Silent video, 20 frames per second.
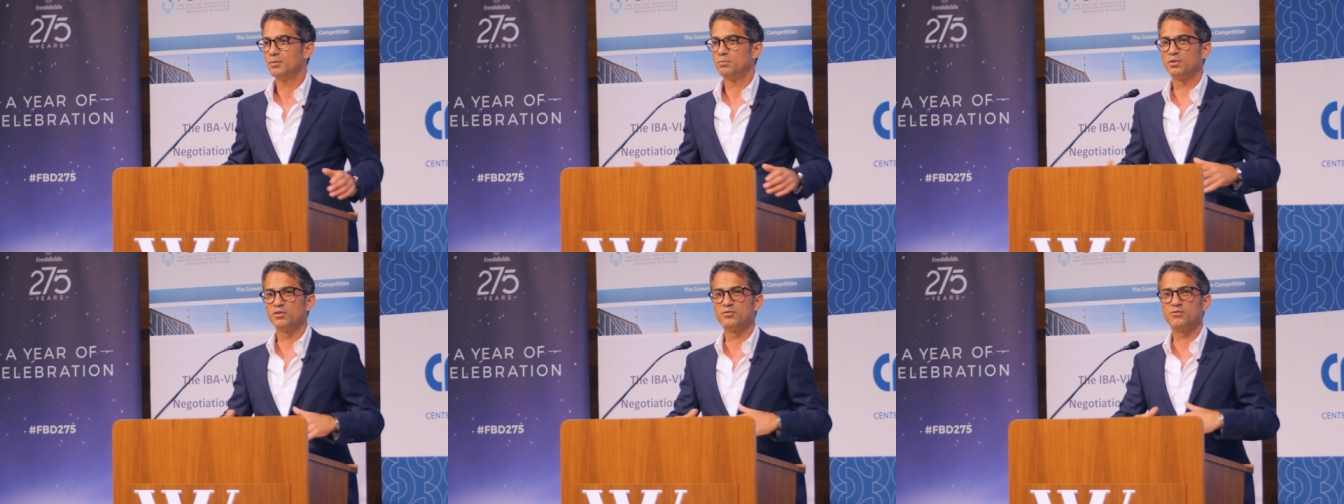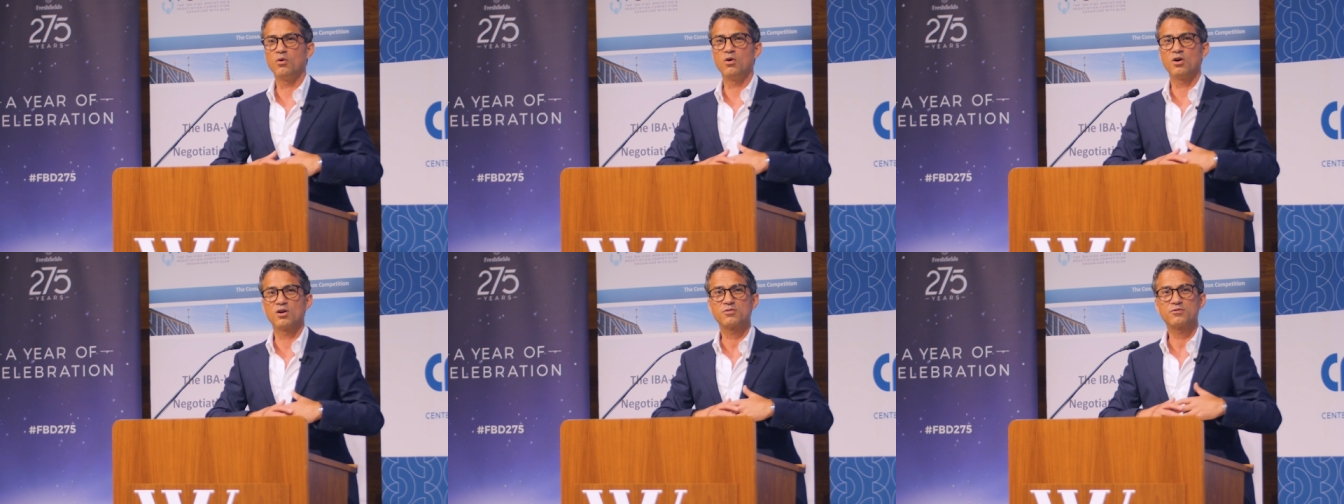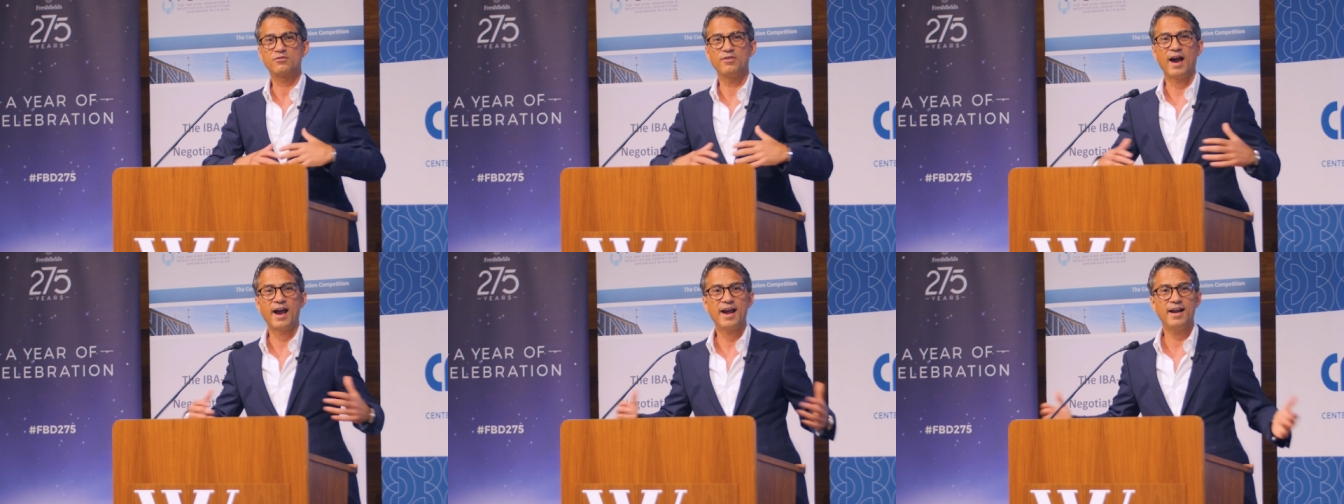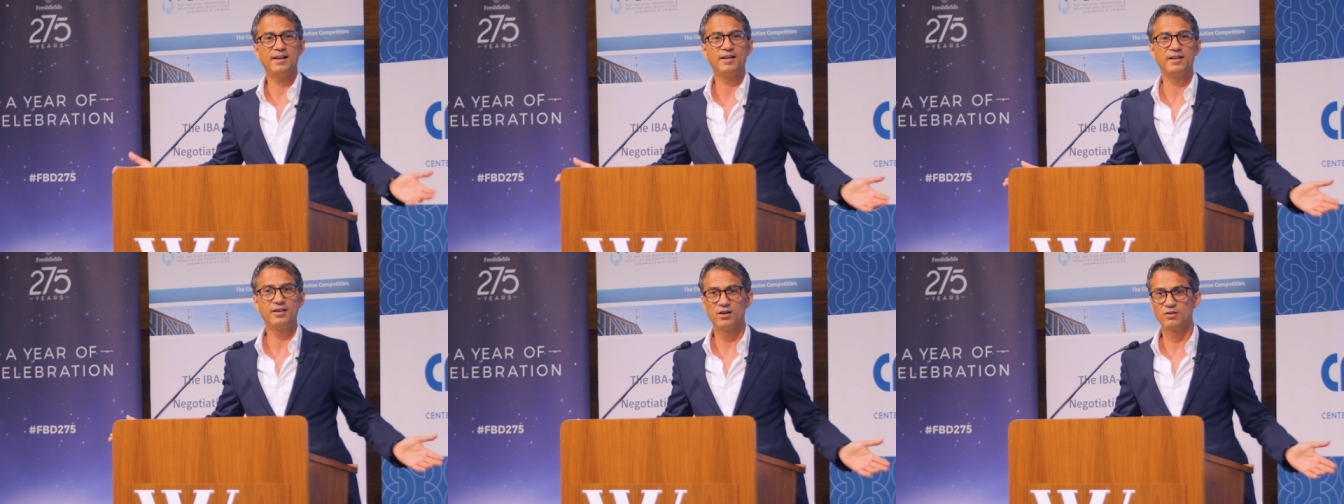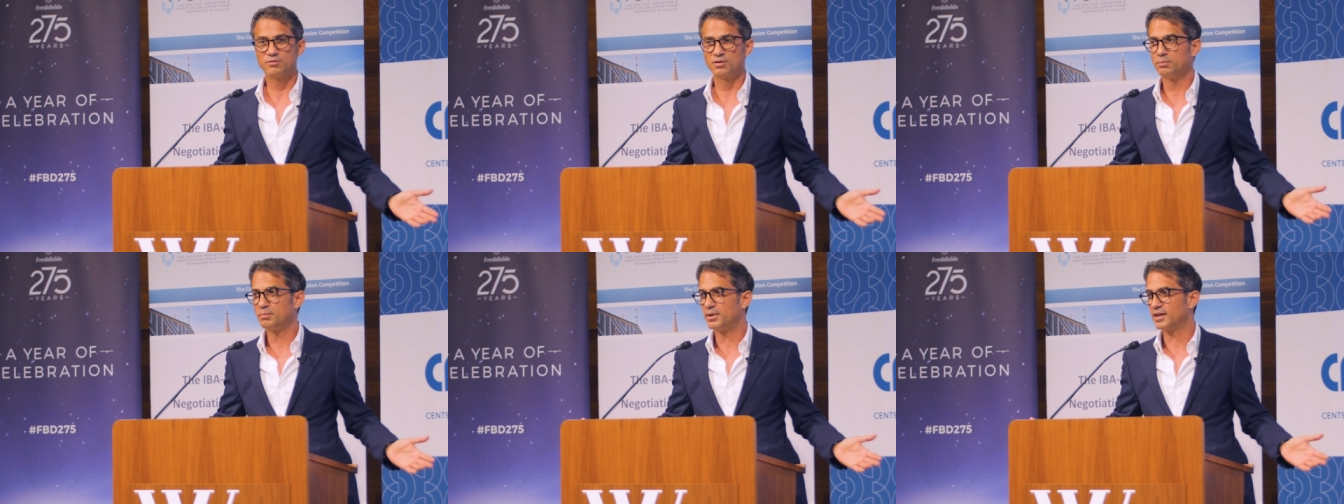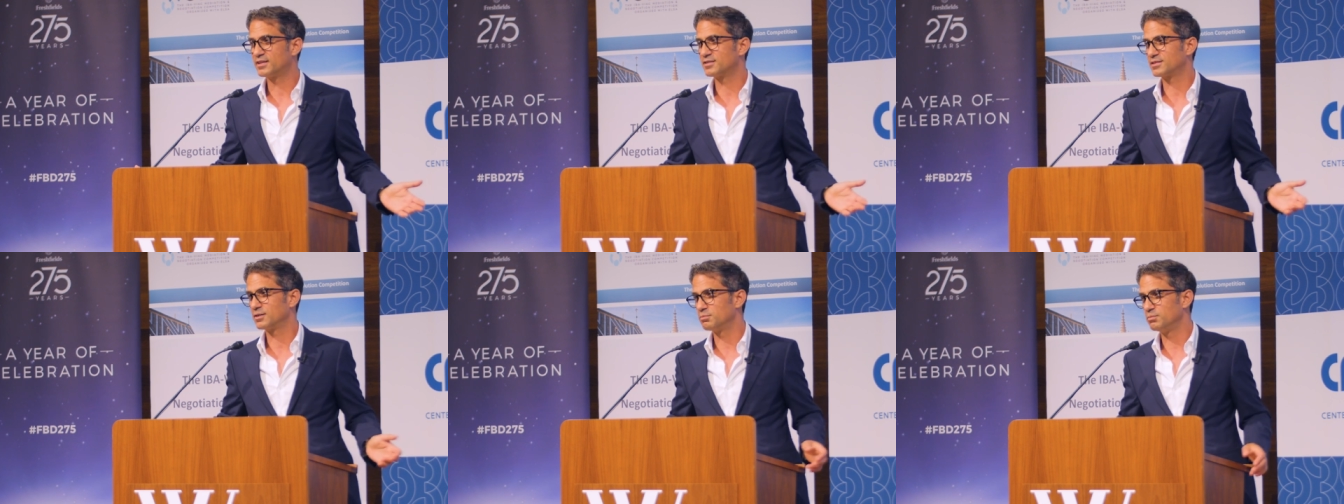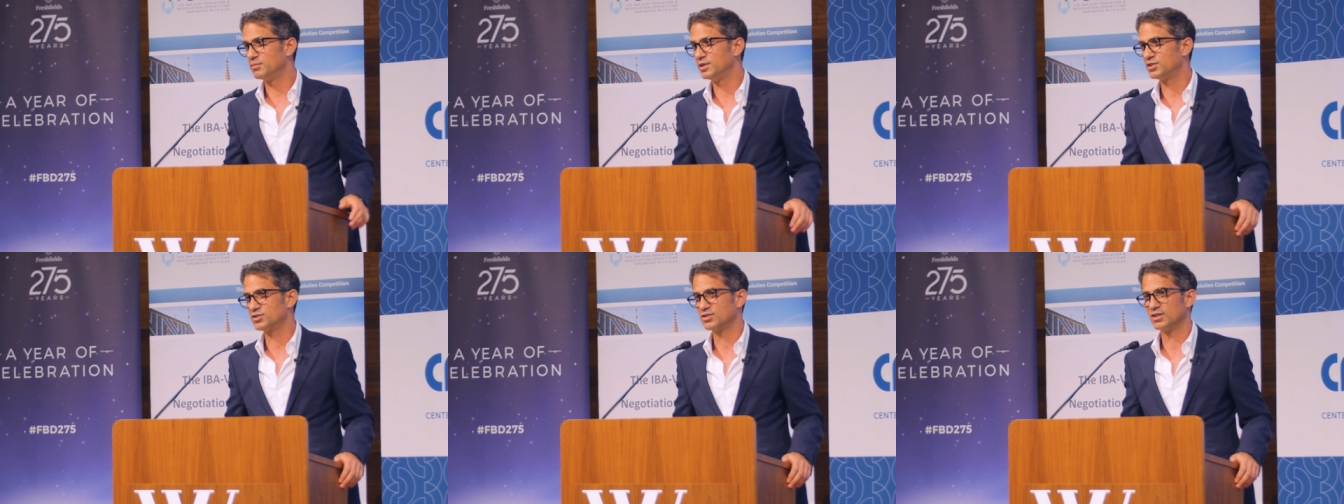before filing of a big
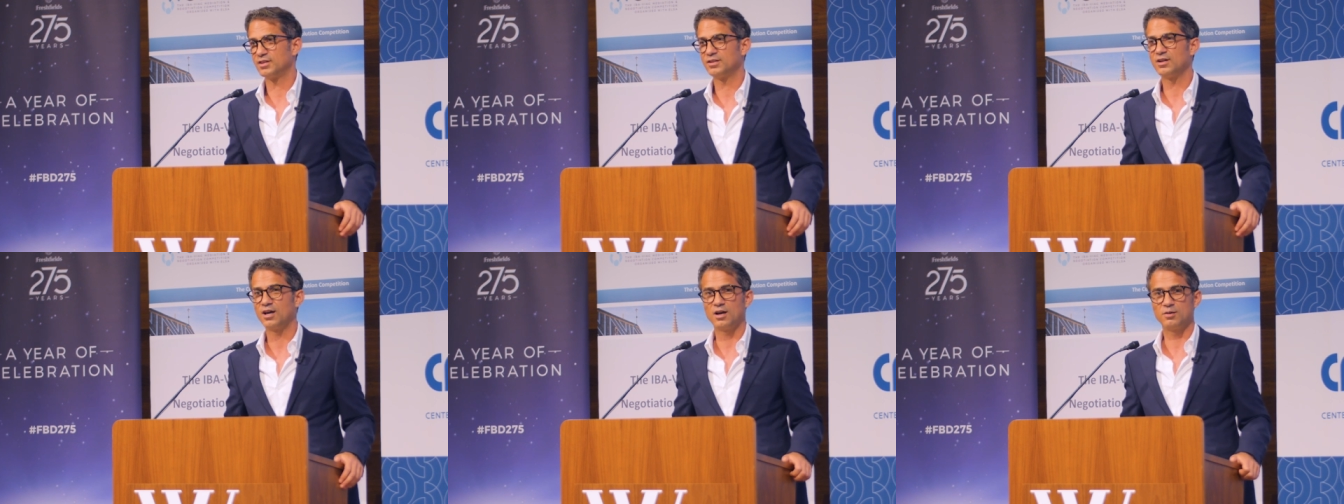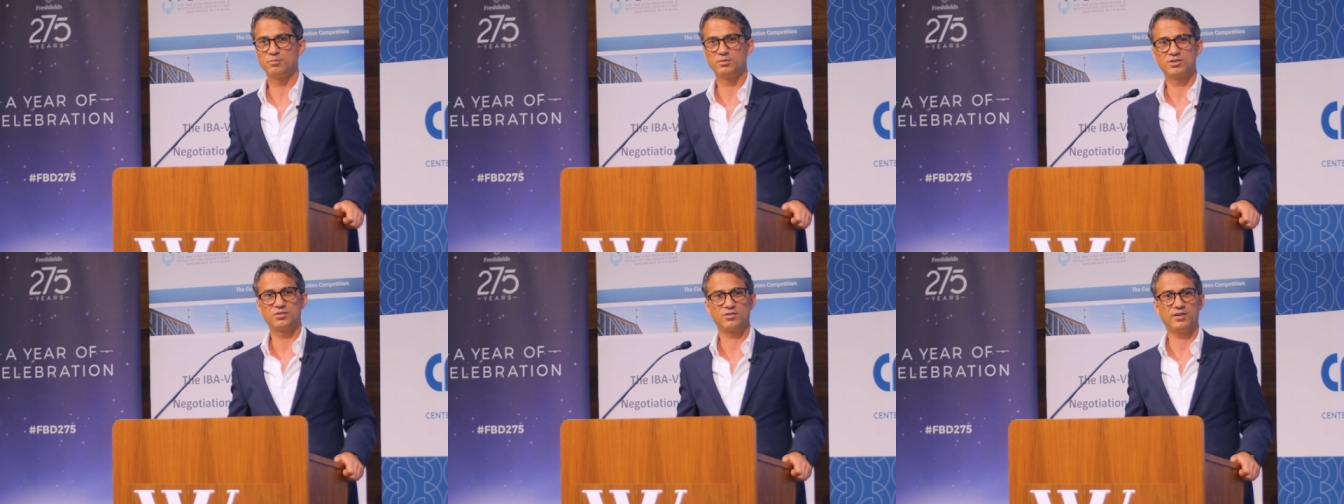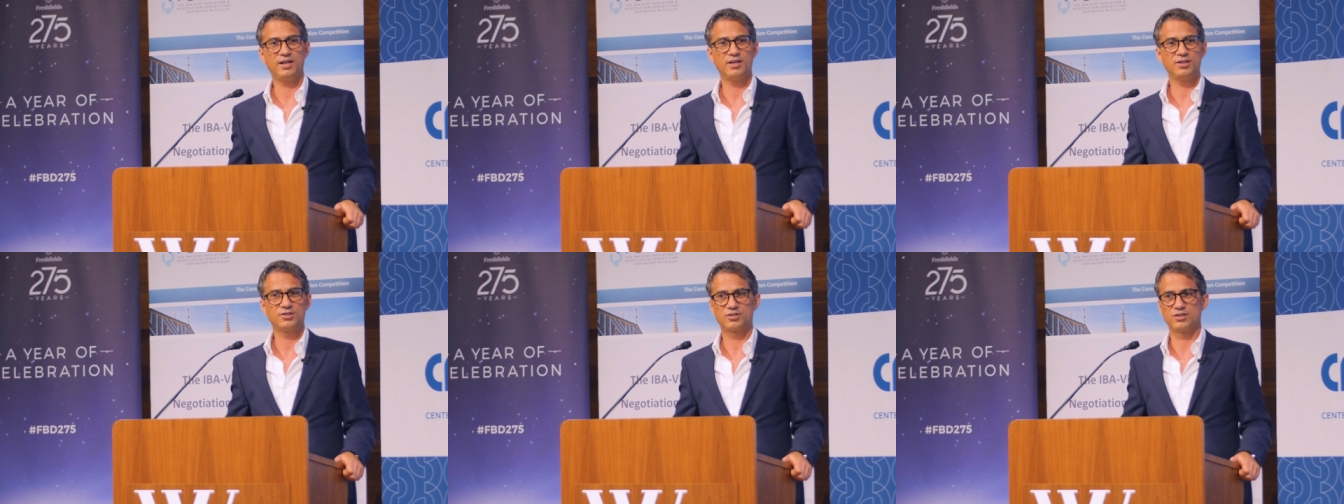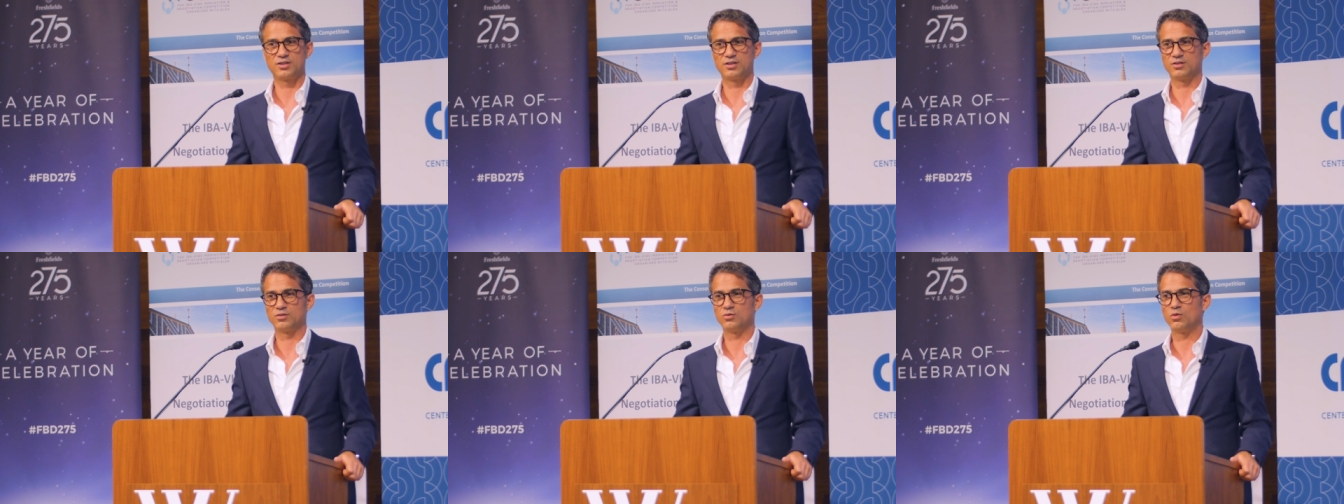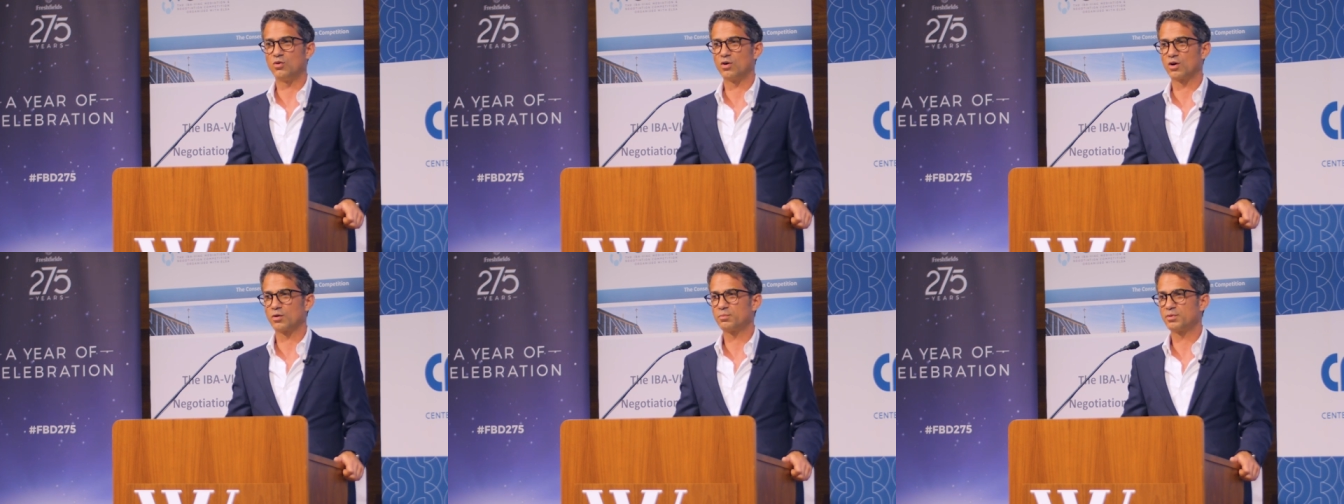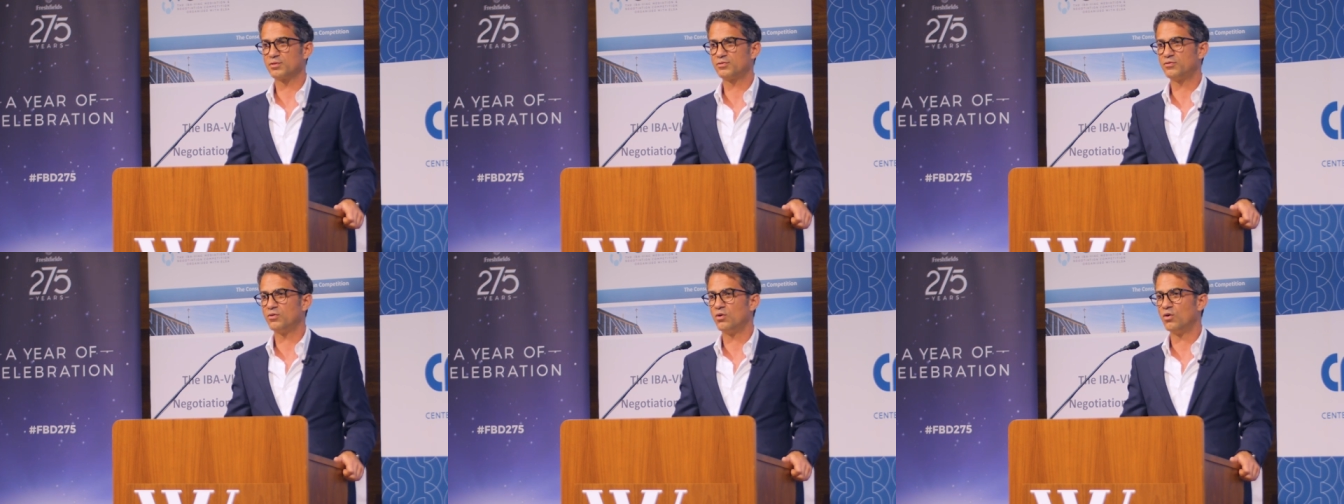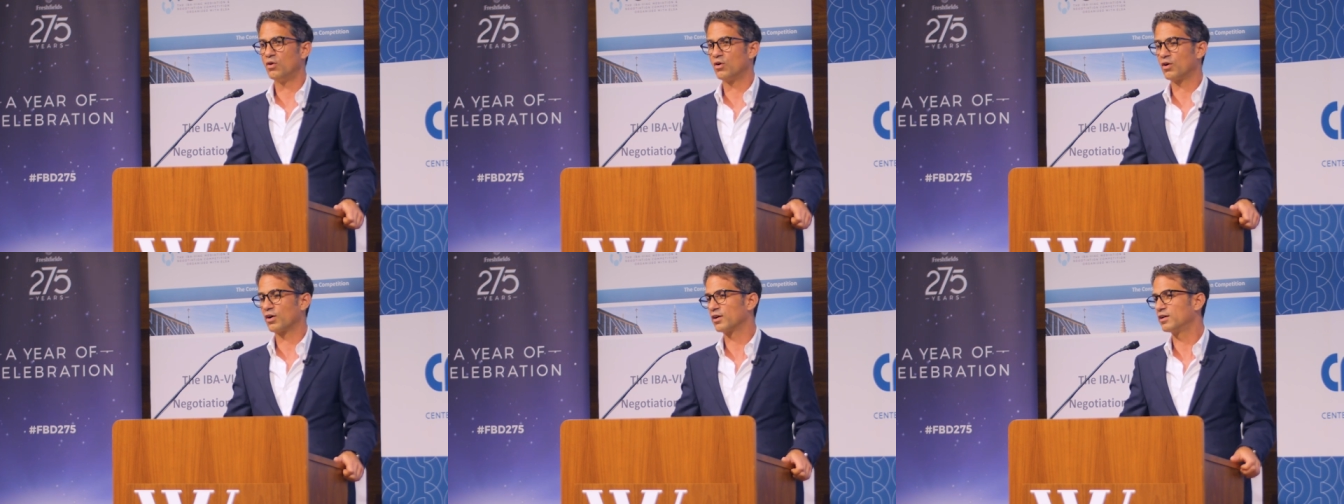submission in arbitration or
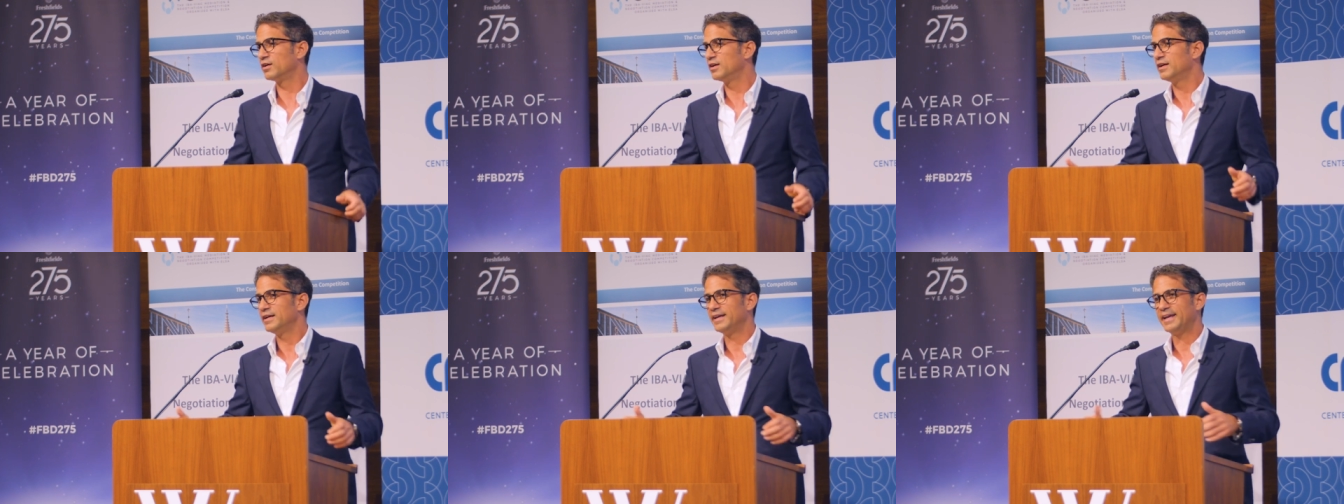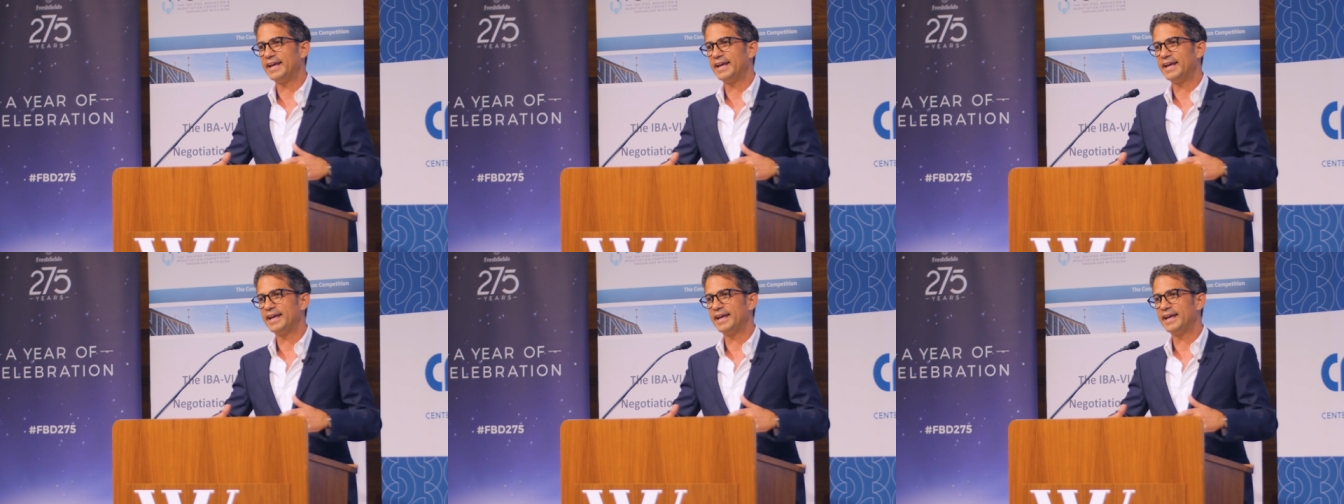before